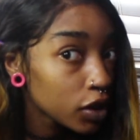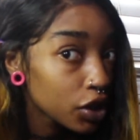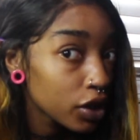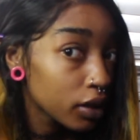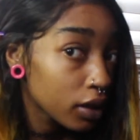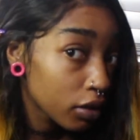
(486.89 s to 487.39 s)

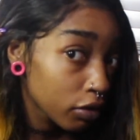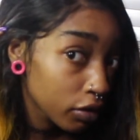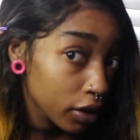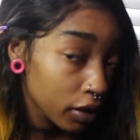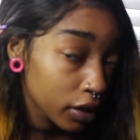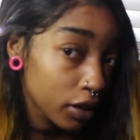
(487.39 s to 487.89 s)
she did a
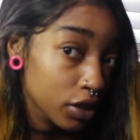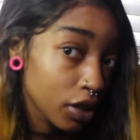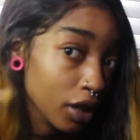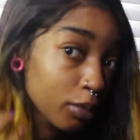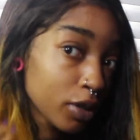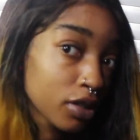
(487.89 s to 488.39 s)
really good
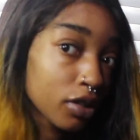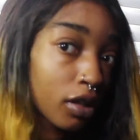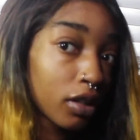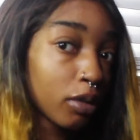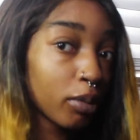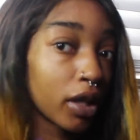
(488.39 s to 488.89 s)
job
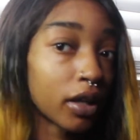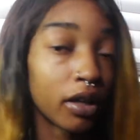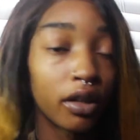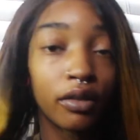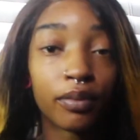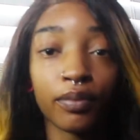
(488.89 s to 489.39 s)
installing my
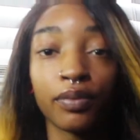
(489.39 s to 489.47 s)
hair.